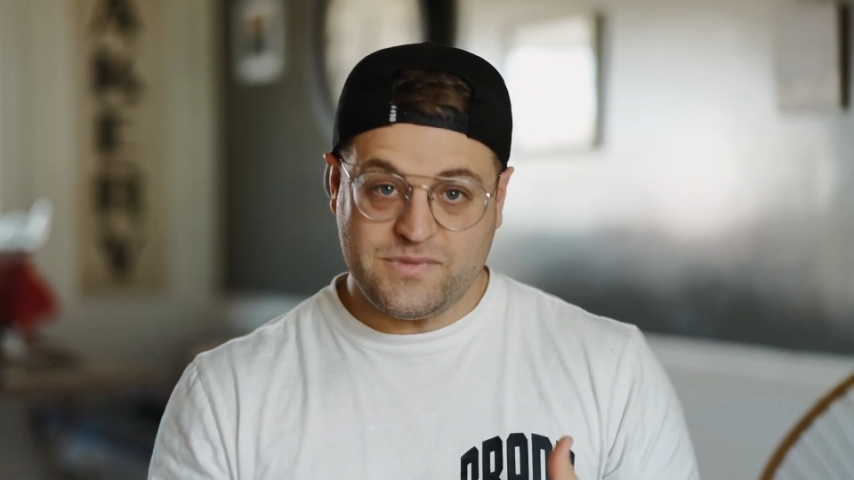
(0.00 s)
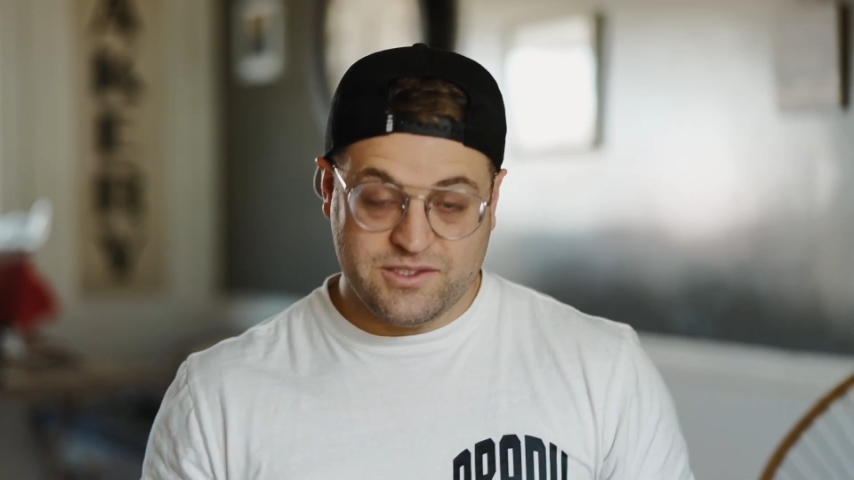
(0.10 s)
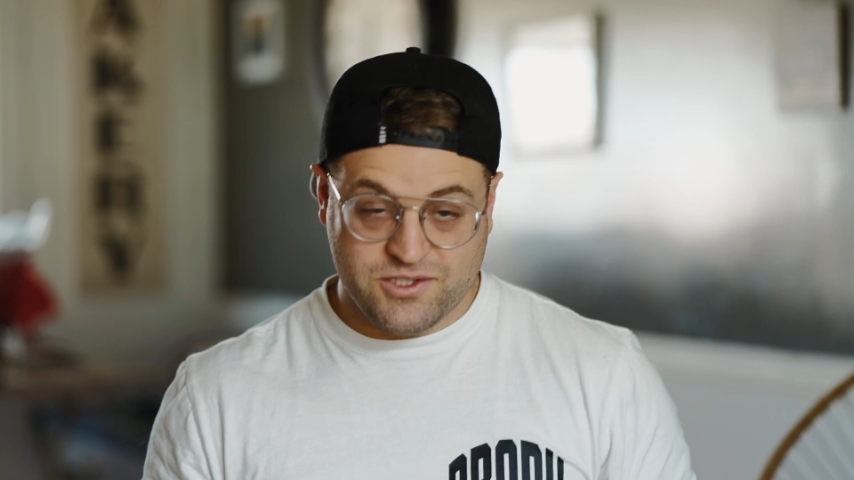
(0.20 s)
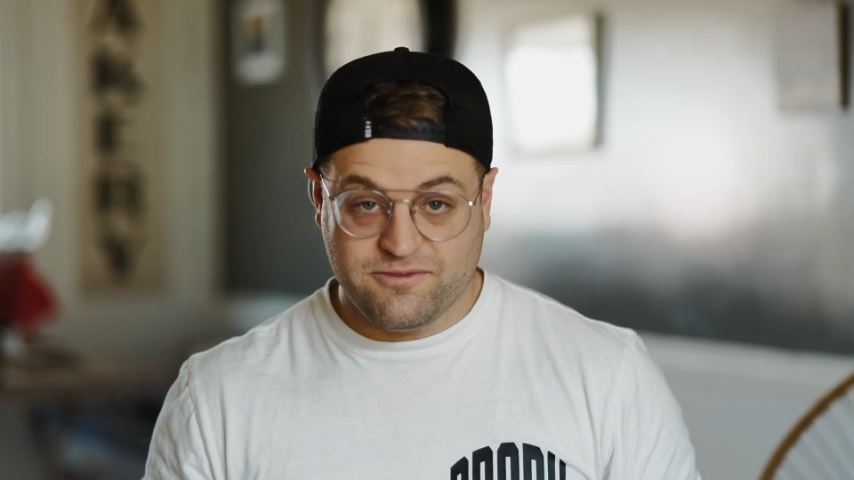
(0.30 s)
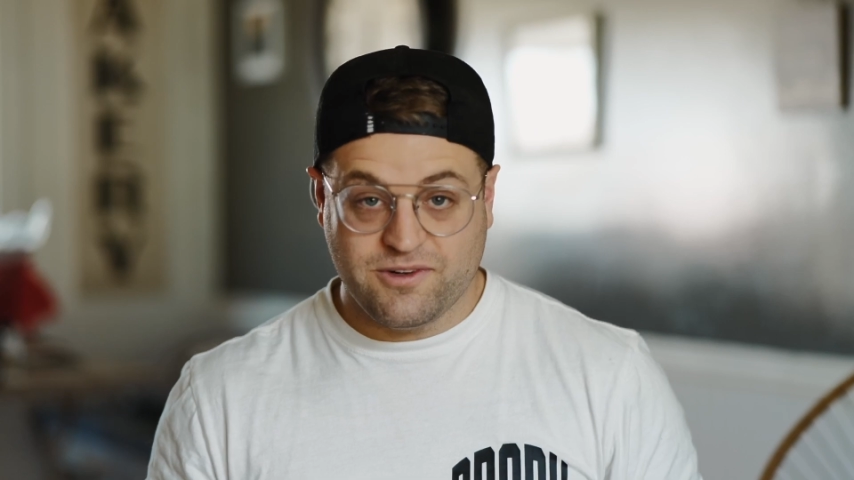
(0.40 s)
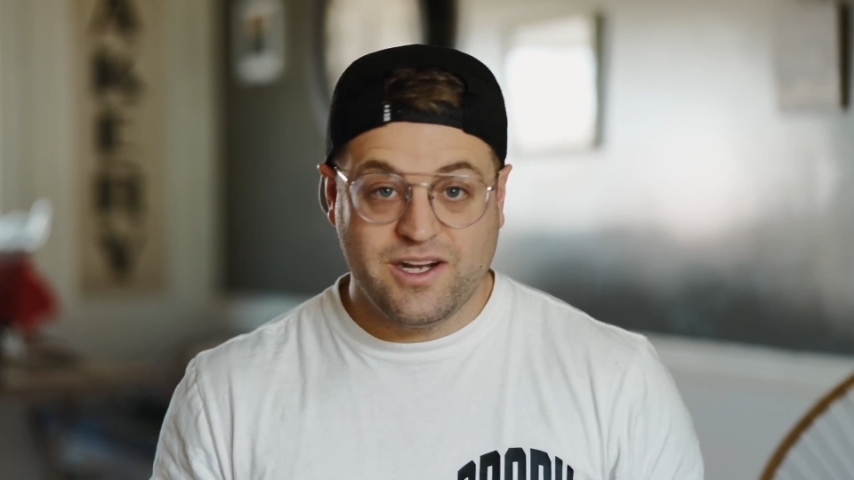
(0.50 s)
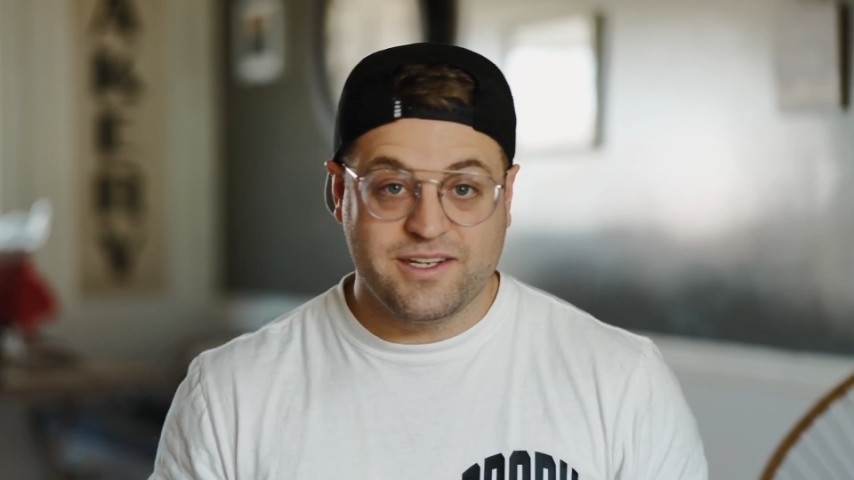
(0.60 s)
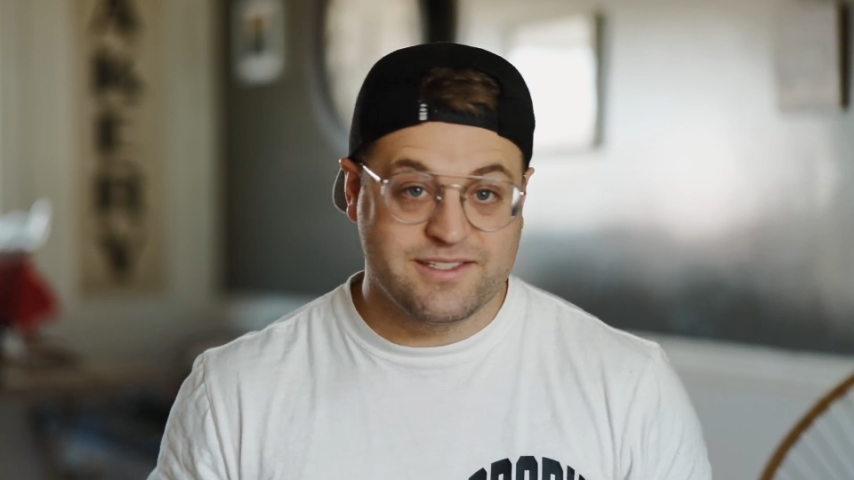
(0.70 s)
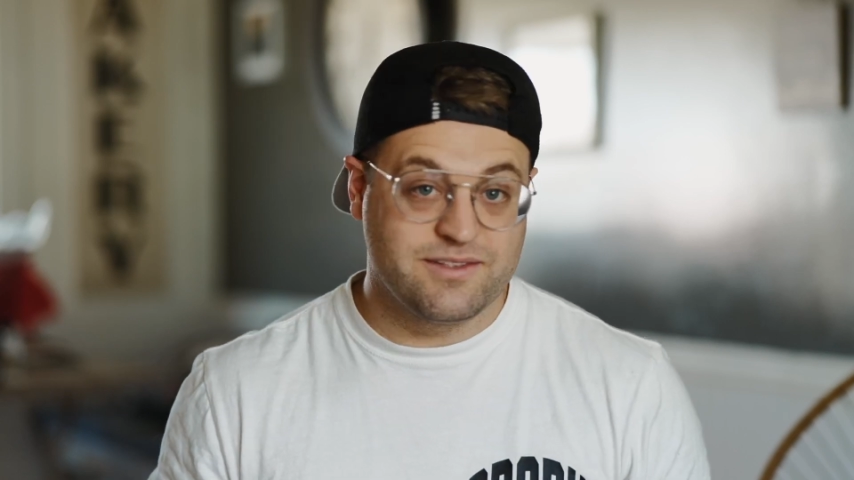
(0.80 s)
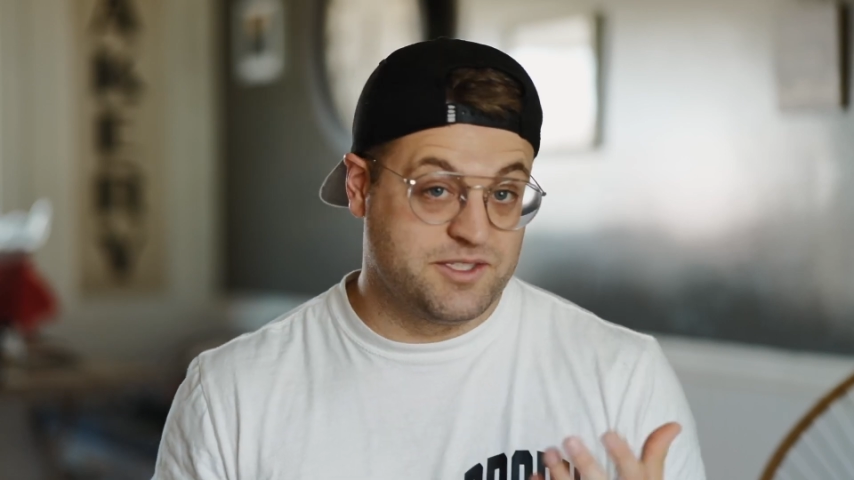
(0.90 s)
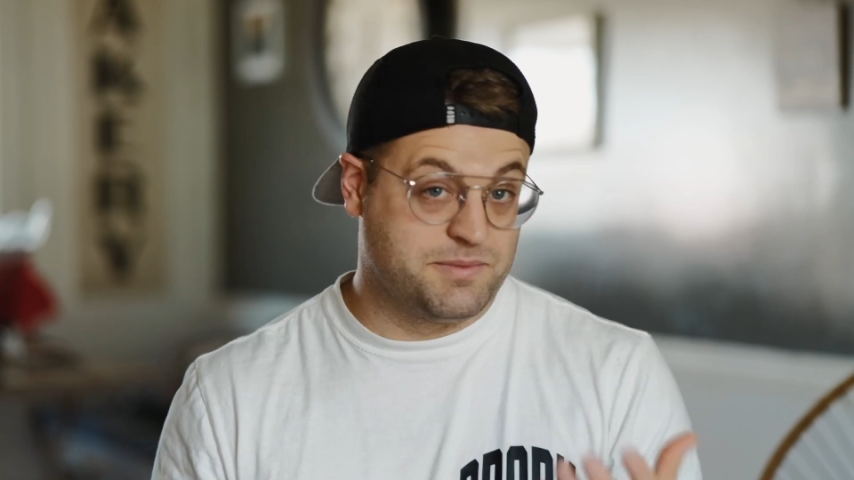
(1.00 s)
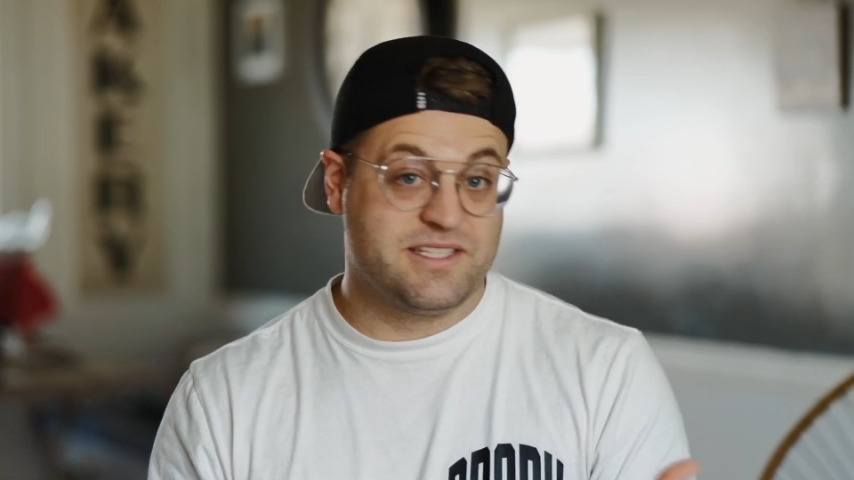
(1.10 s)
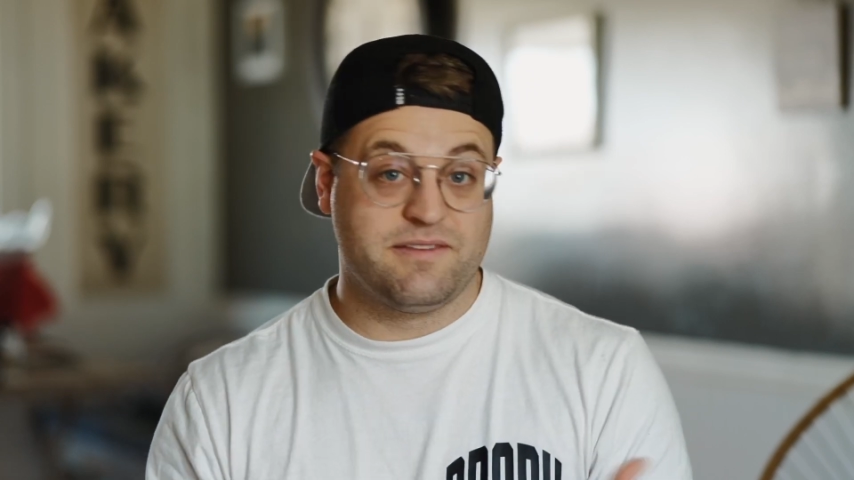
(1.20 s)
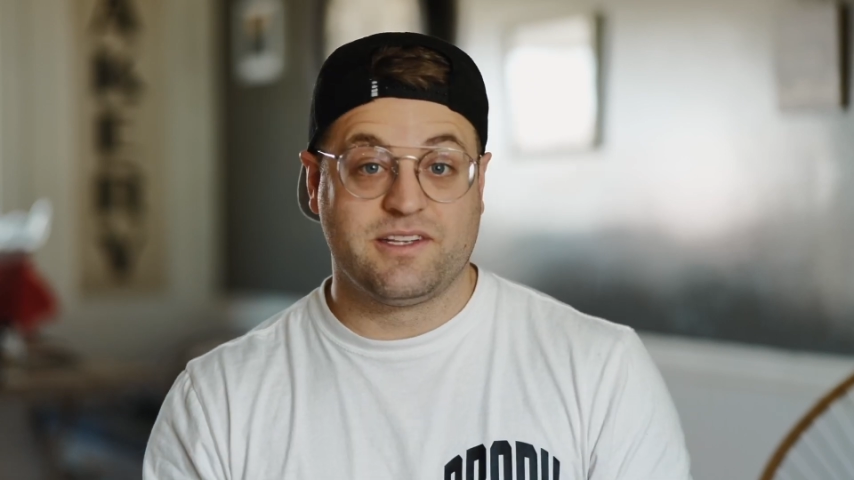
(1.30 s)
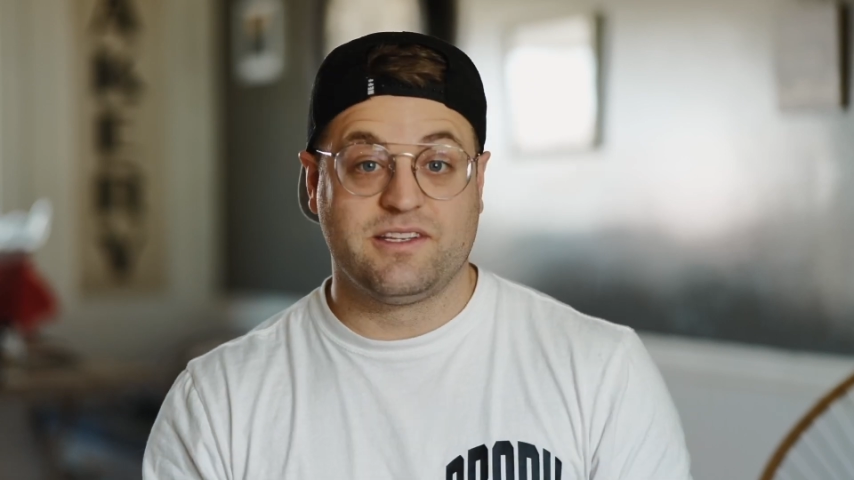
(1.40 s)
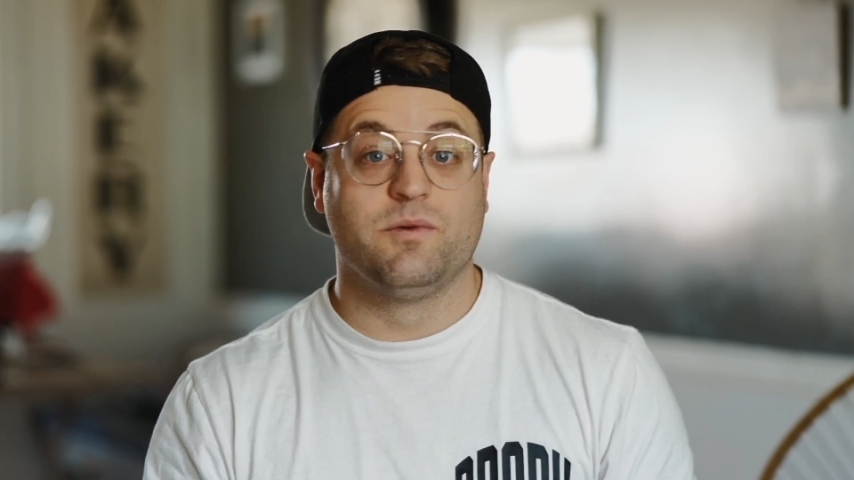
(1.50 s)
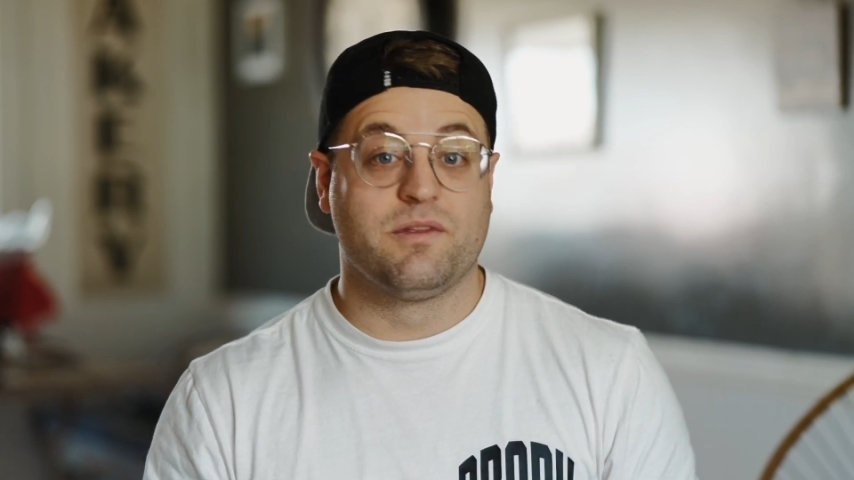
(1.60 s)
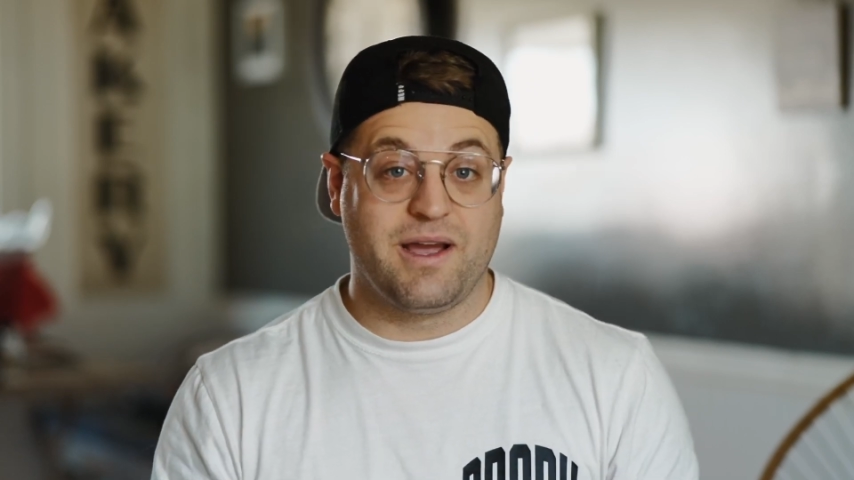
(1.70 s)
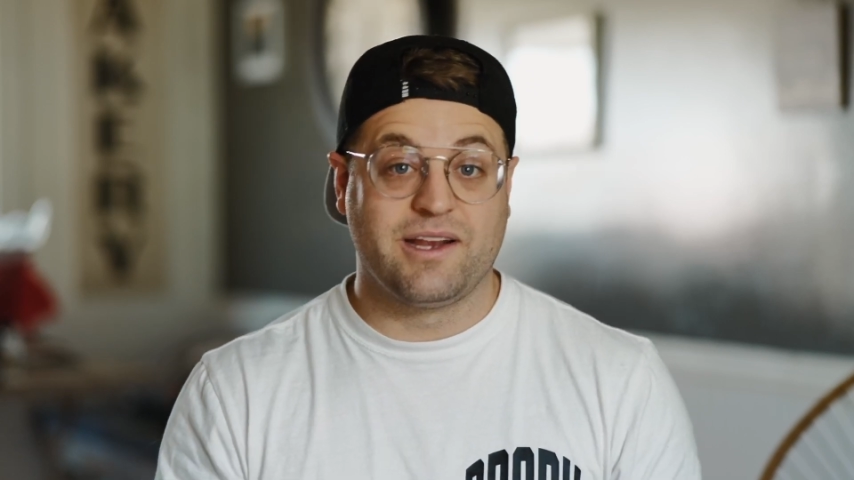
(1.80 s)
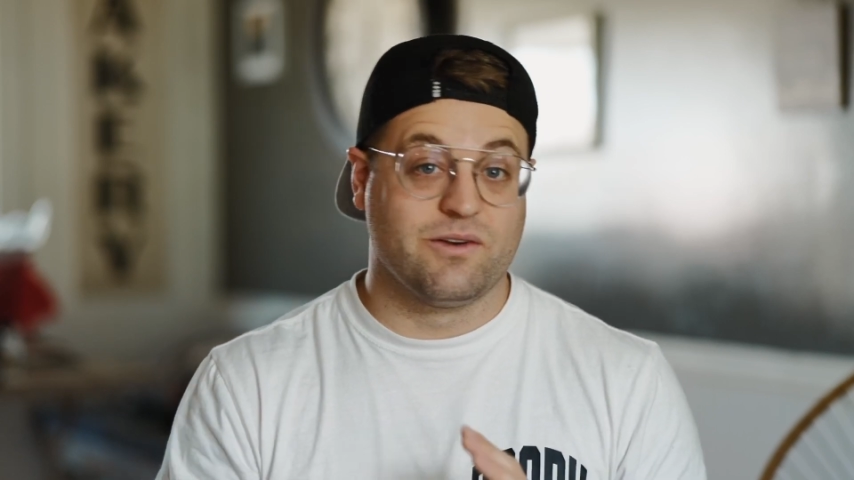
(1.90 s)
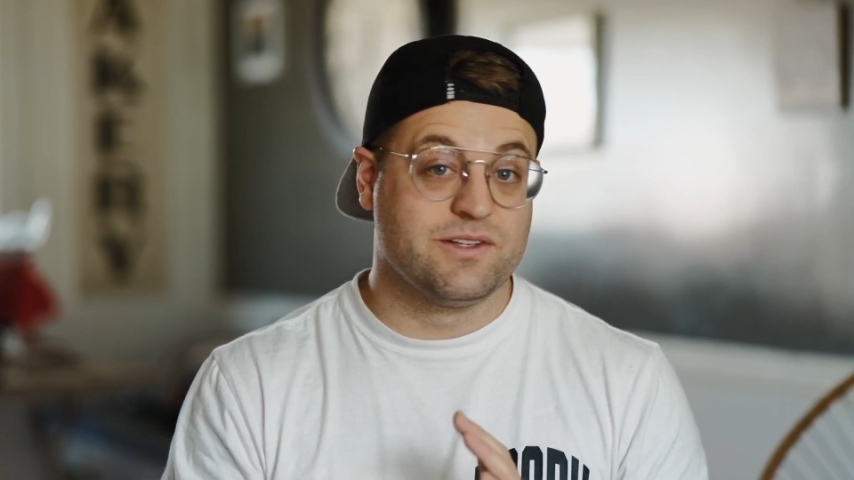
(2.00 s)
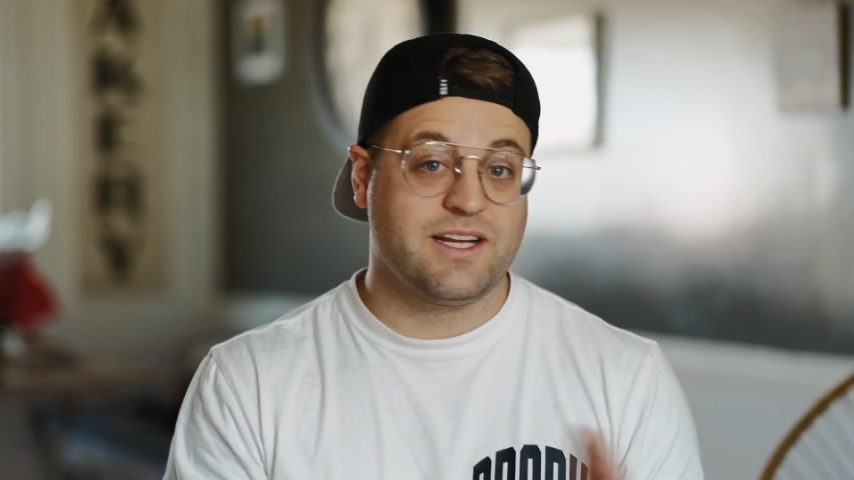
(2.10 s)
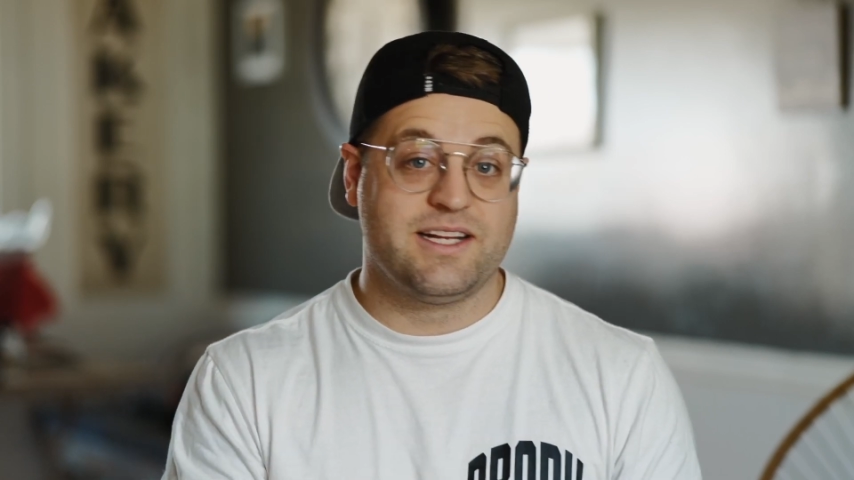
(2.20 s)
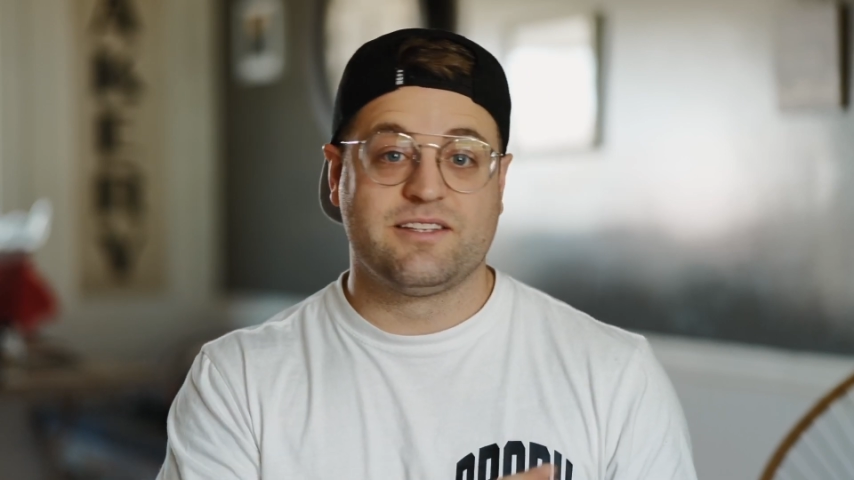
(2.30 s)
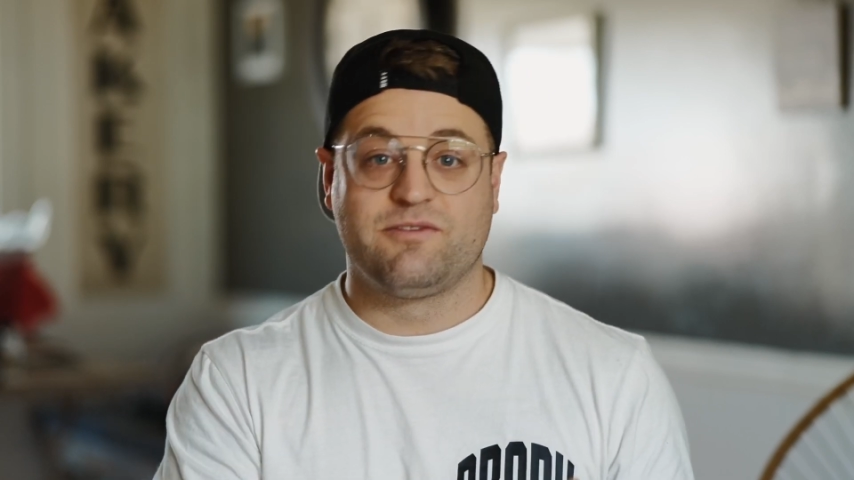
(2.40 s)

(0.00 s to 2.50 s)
So for us, specifically with microsites,